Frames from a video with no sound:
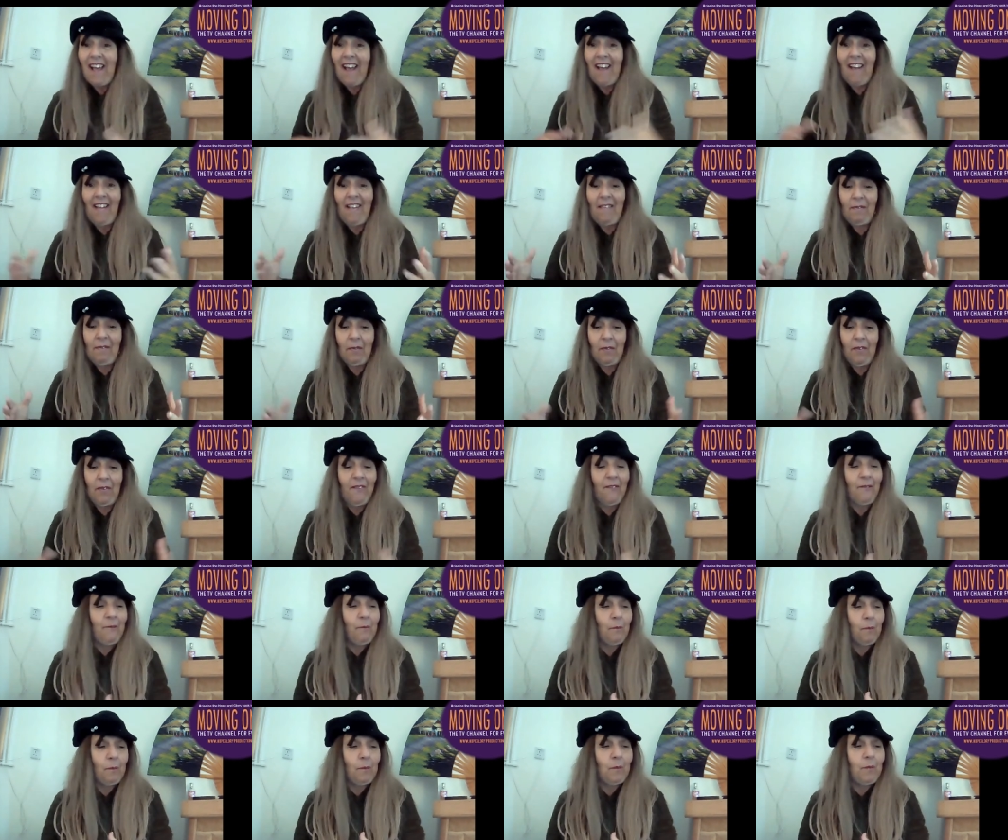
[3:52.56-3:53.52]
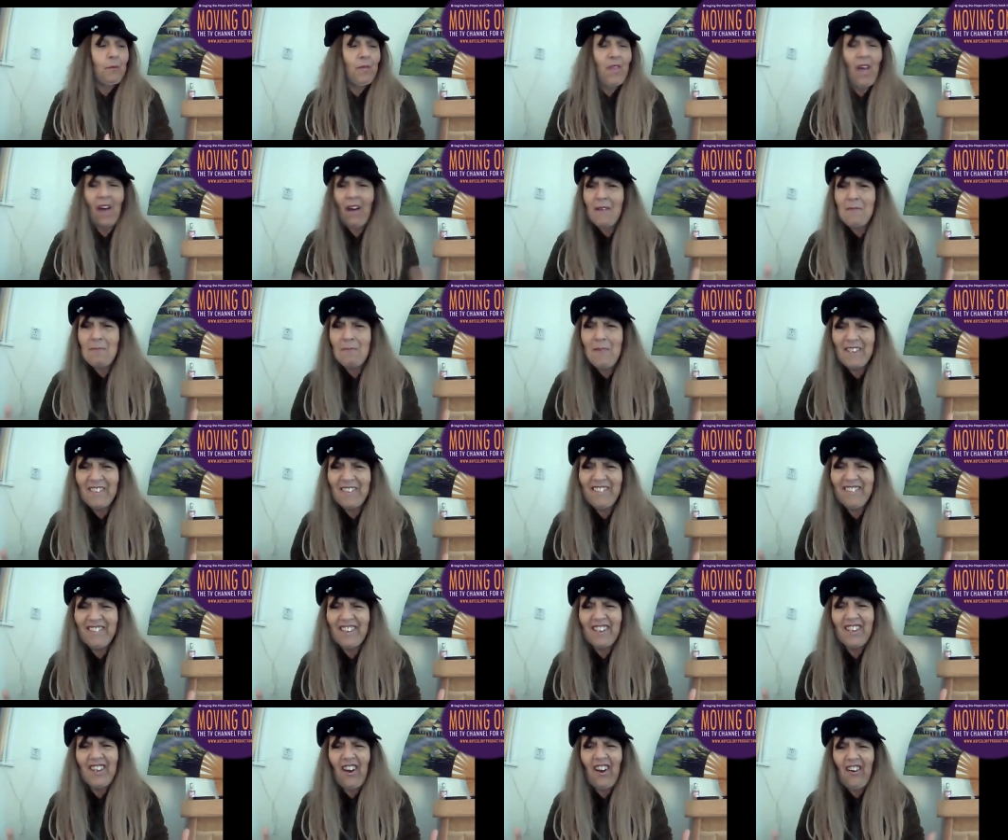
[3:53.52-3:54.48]
And nine
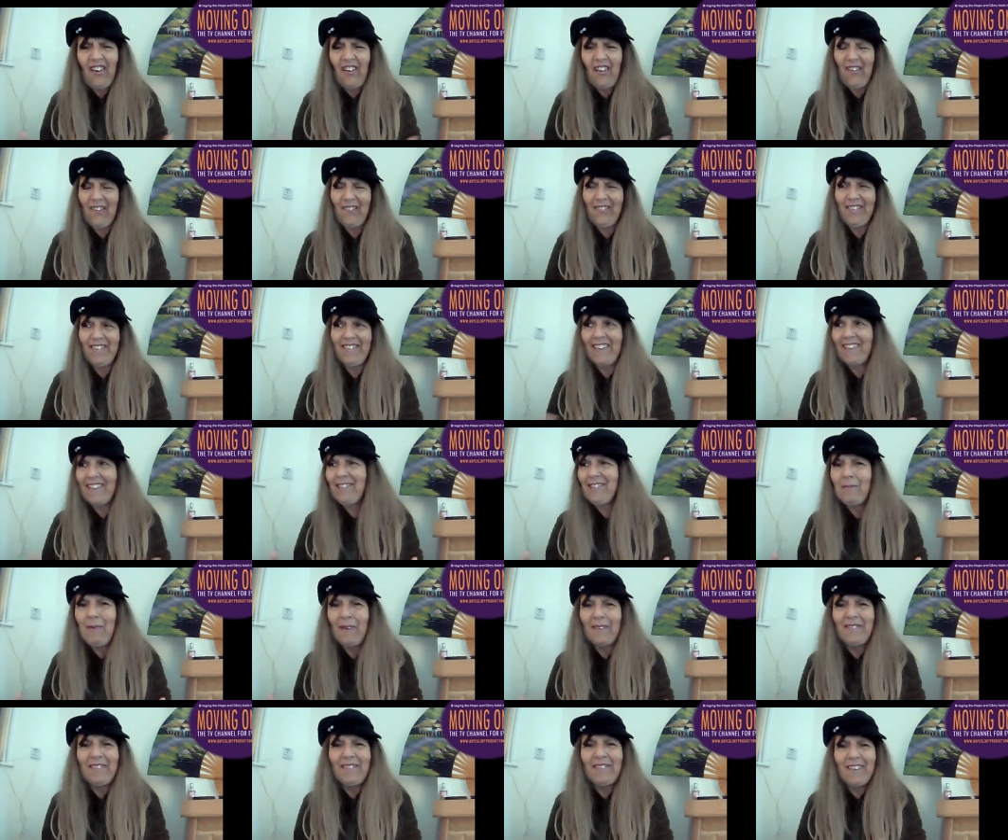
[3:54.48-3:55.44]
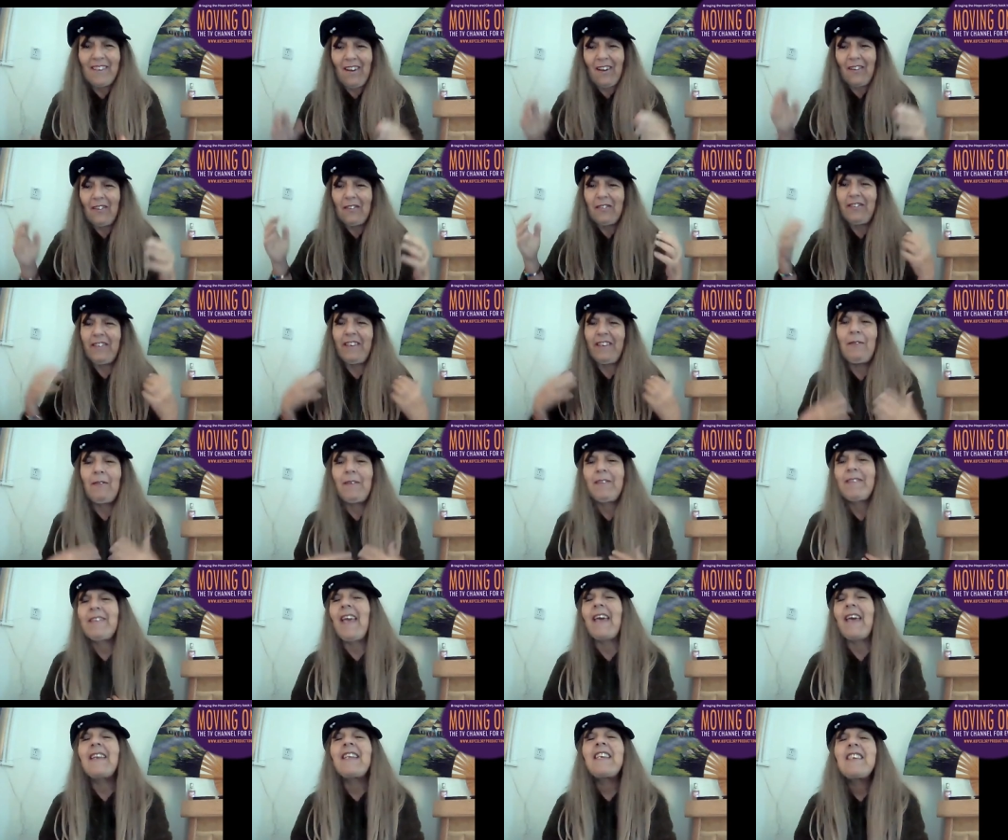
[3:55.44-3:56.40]
months ago, six months ago, she was
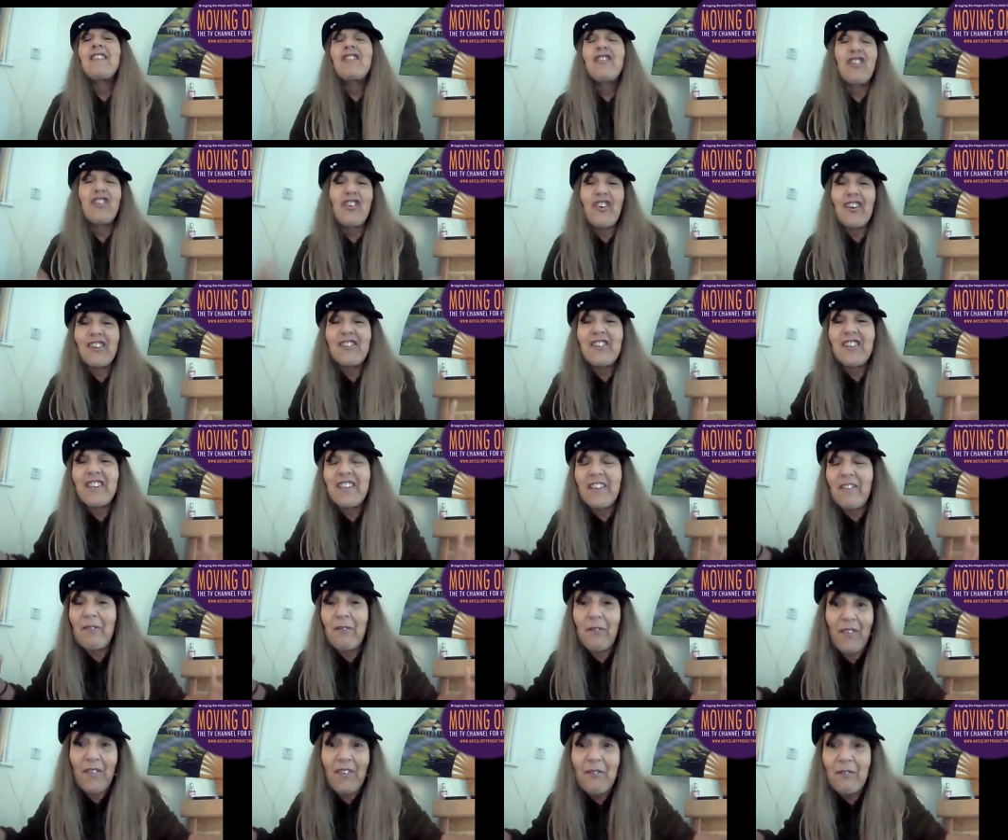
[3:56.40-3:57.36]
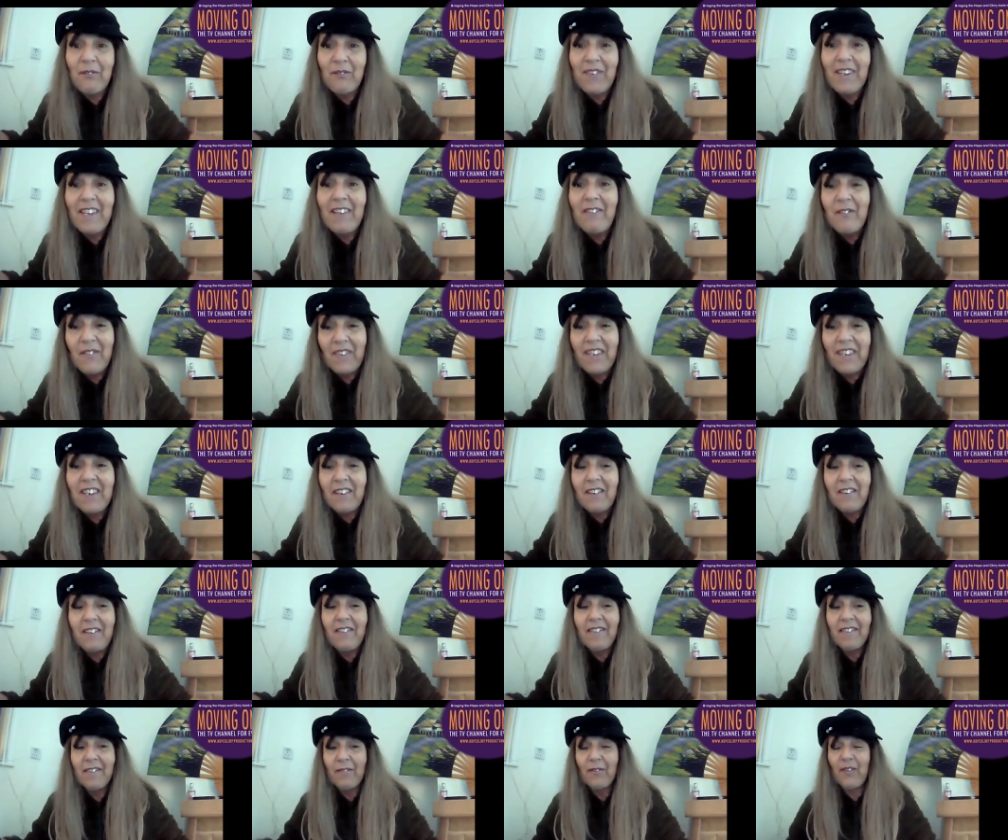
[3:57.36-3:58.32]
getting two hundred fifty
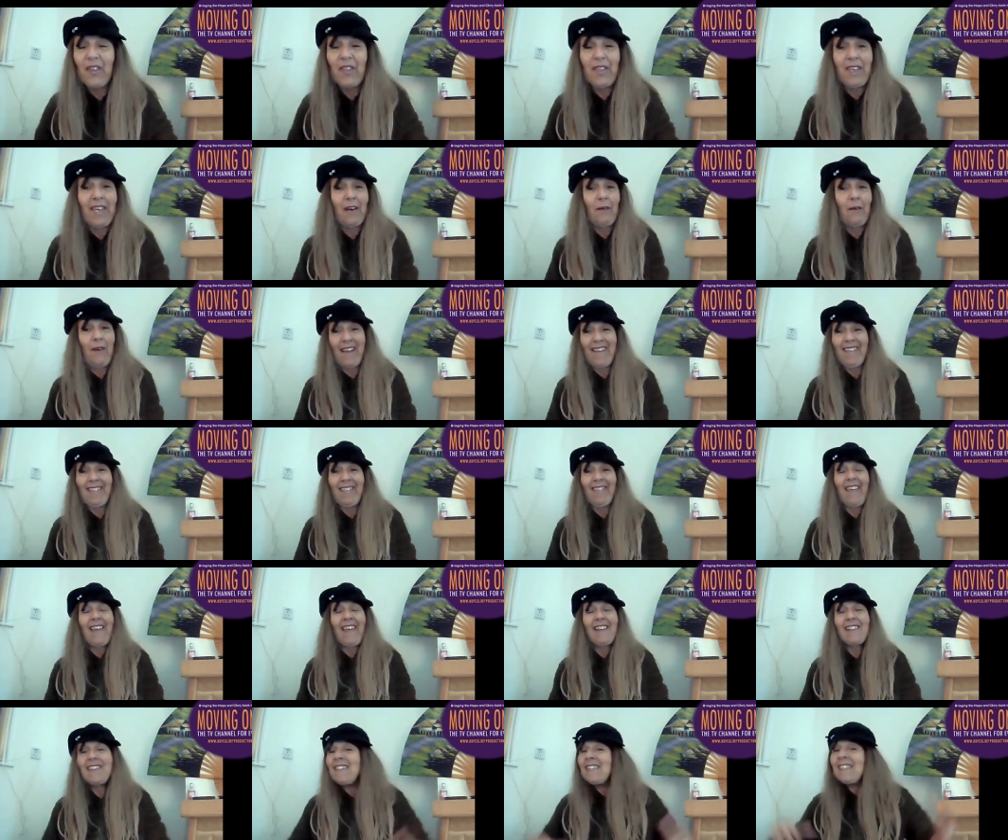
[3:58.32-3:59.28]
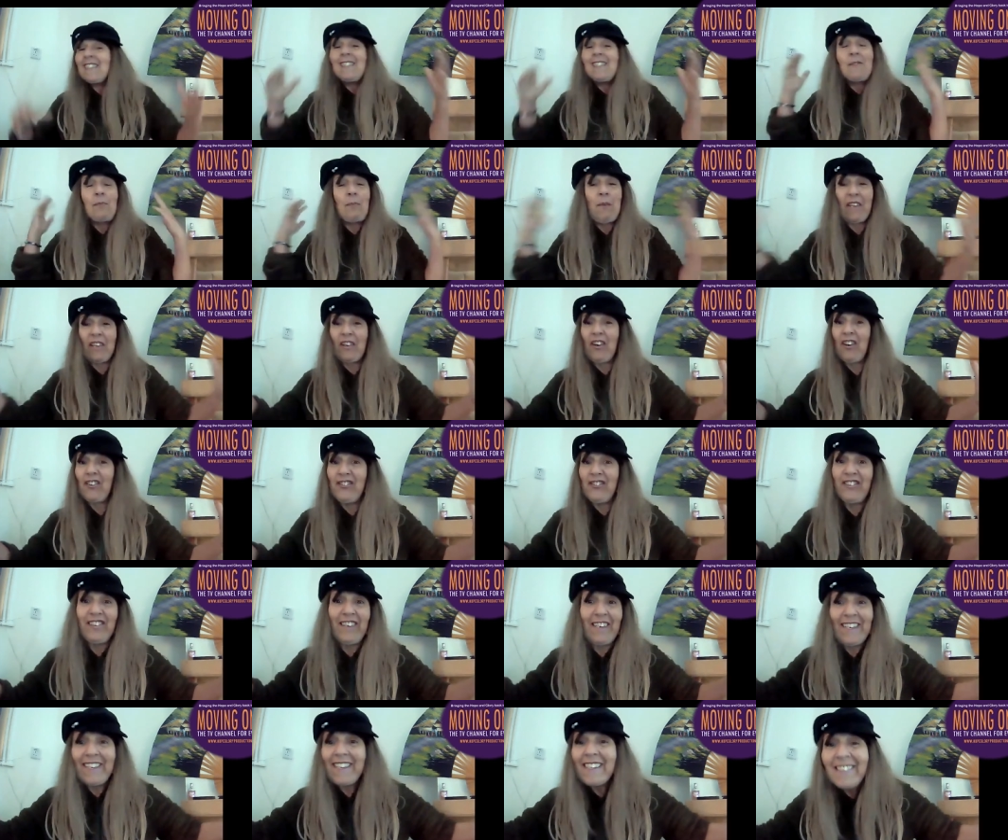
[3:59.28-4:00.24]
views for The Awakening because
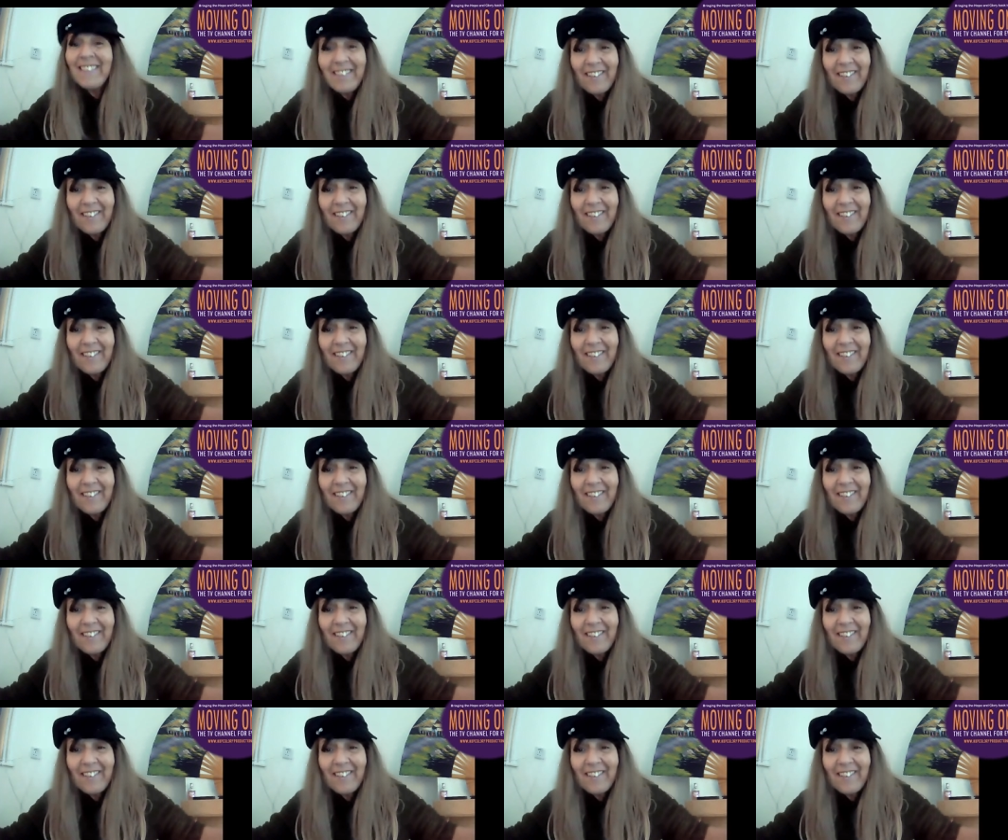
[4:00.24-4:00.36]
she